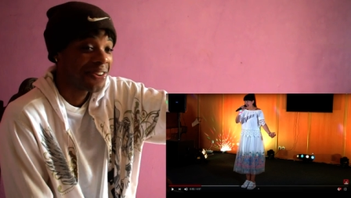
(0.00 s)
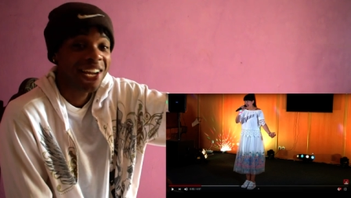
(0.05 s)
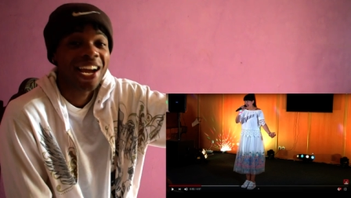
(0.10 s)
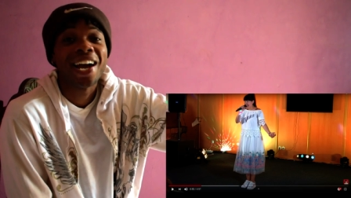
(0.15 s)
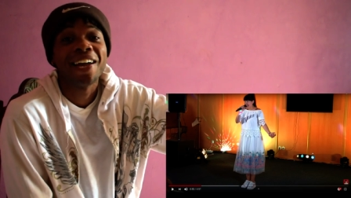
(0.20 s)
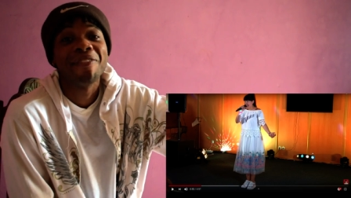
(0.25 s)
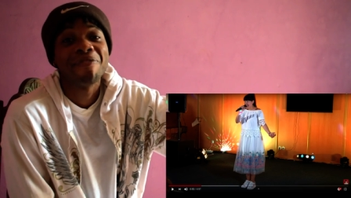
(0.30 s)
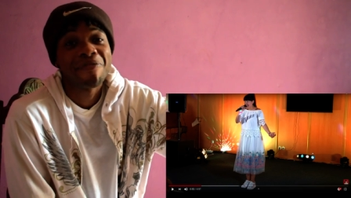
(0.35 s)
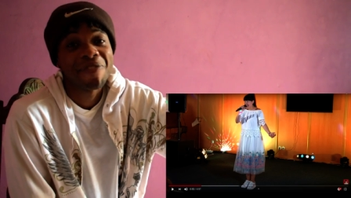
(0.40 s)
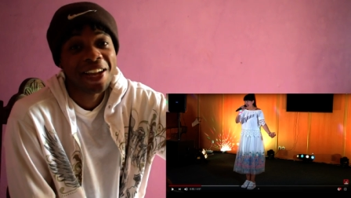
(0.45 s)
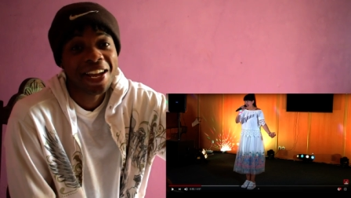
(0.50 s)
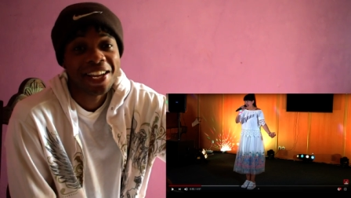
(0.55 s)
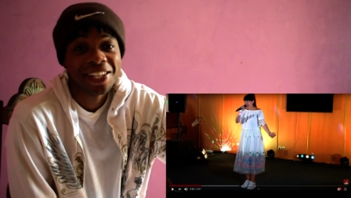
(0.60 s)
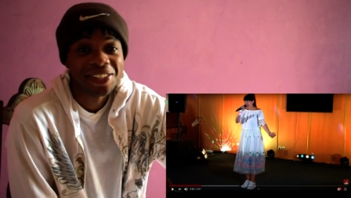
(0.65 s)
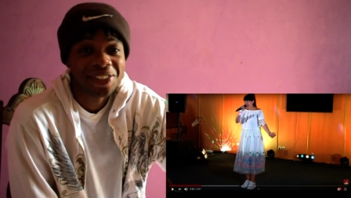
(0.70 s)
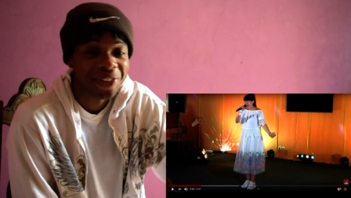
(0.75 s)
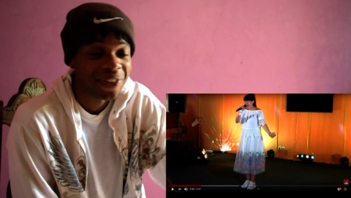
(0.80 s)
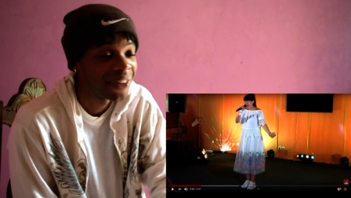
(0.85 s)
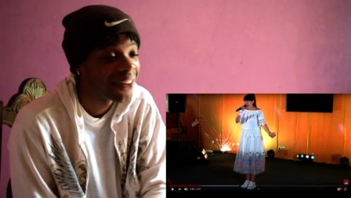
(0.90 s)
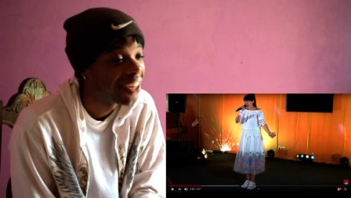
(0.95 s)
got a flat
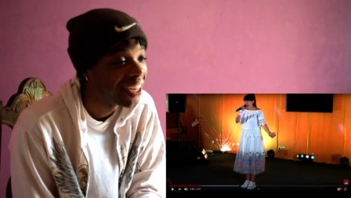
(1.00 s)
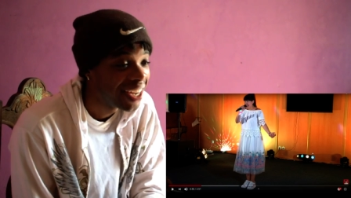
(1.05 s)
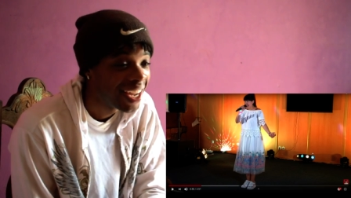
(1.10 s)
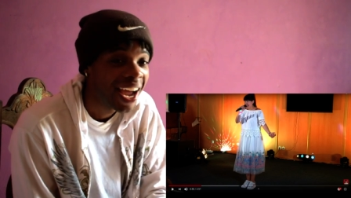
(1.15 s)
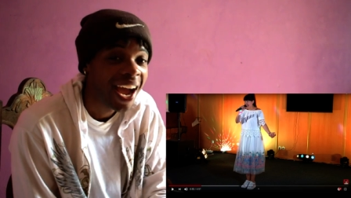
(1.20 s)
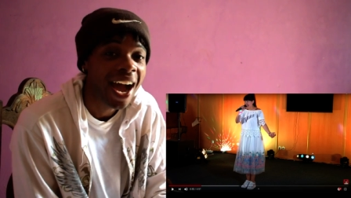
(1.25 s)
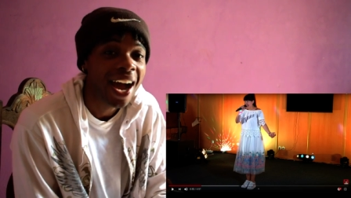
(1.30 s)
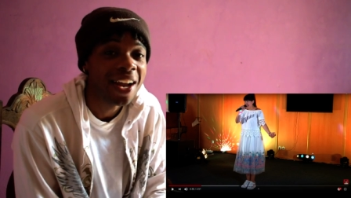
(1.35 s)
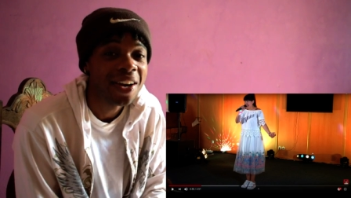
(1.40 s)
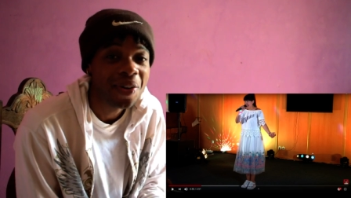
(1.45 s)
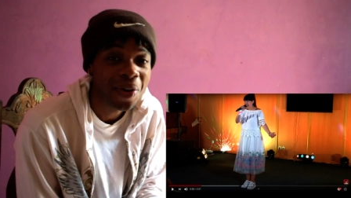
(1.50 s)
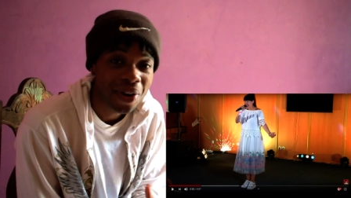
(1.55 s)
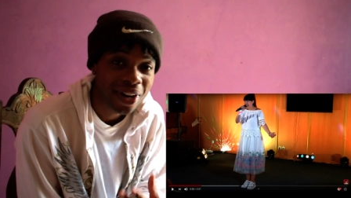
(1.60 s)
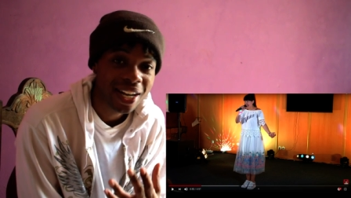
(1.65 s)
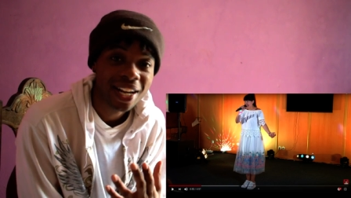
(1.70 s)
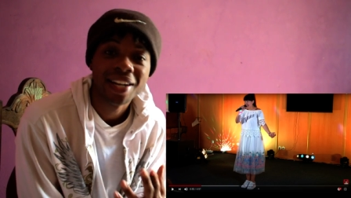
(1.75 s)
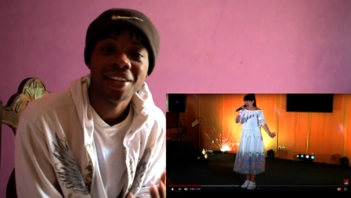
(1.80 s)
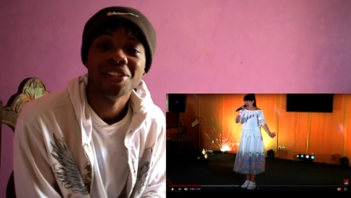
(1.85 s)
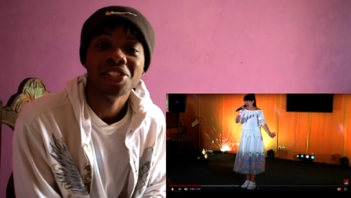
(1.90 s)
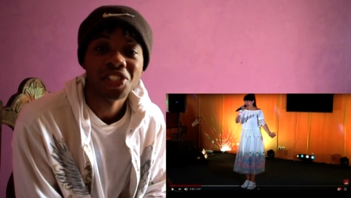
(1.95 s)
screen. I know it
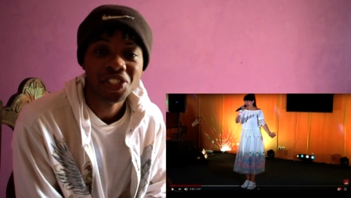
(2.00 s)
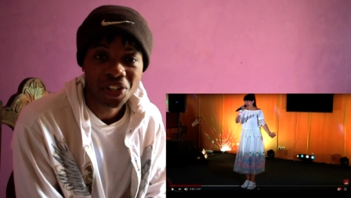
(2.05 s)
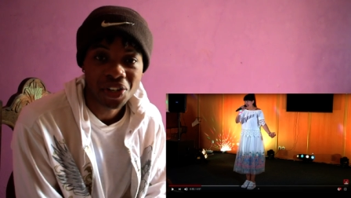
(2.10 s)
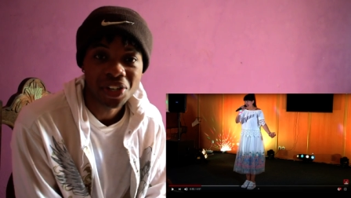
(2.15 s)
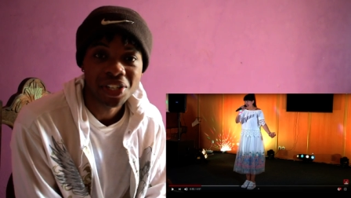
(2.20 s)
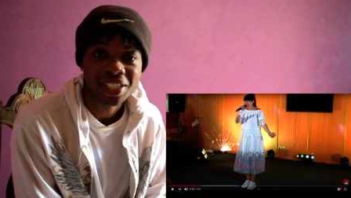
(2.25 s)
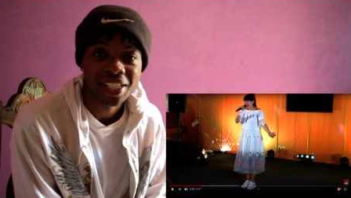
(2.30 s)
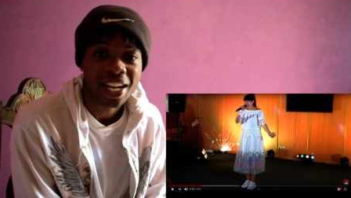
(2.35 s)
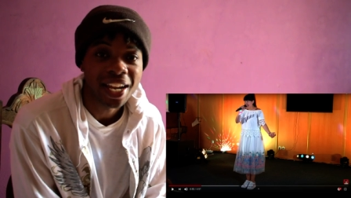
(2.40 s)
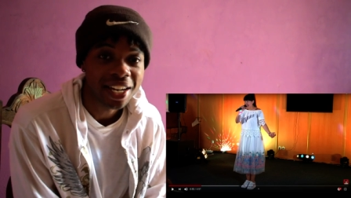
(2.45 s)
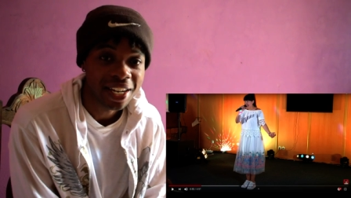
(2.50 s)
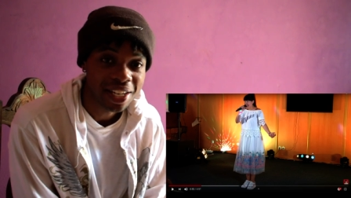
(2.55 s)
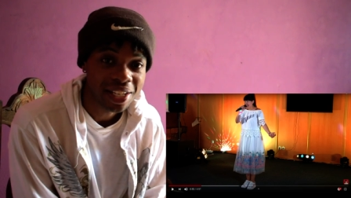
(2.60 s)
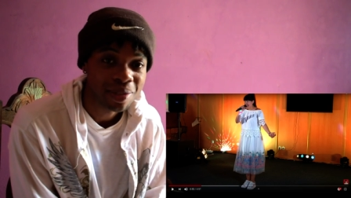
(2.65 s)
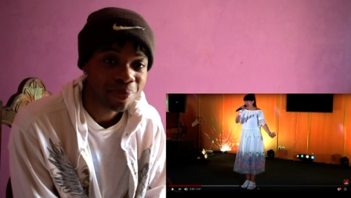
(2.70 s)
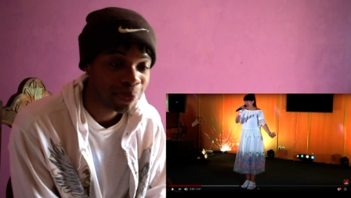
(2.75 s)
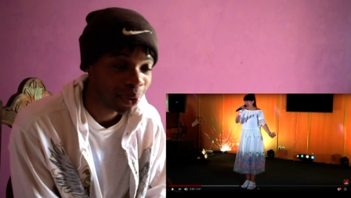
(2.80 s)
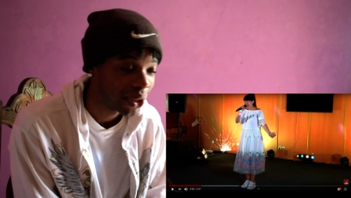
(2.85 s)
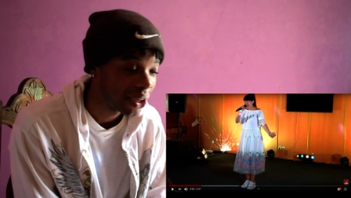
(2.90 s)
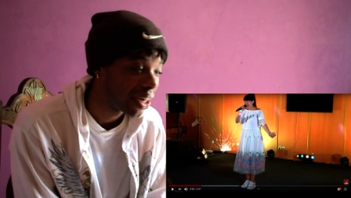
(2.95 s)
ain't no church at
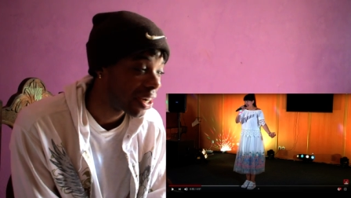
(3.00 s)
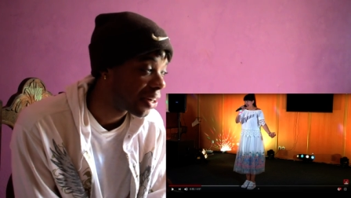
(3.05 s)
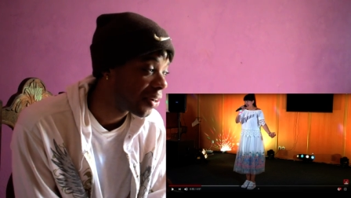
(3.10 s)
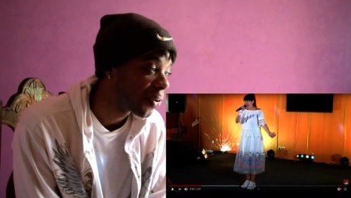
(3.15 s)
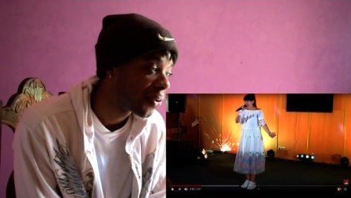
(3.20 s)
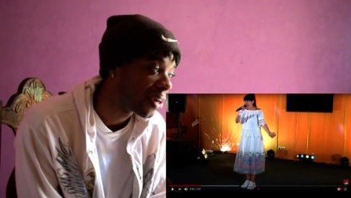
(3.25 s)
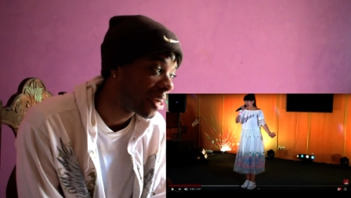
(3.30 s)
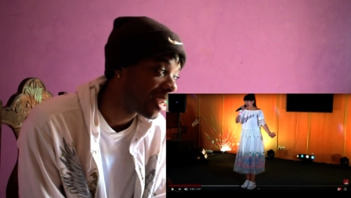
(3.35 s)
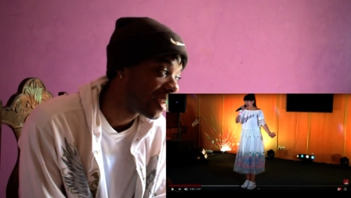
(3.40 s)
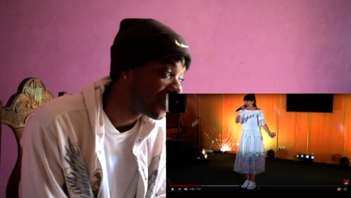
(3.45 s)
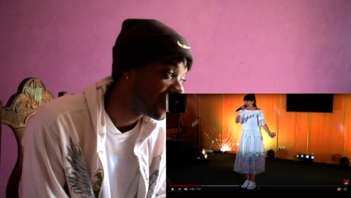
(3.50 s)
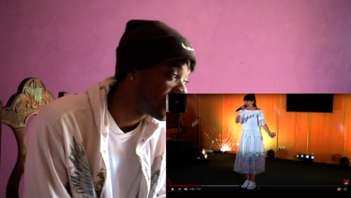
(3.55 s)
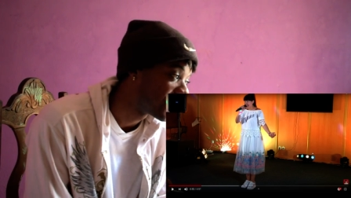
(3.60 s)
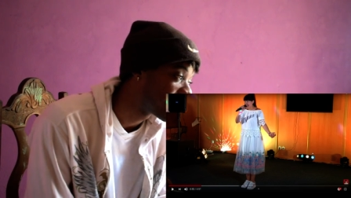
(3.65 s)
this point. I know it ain't no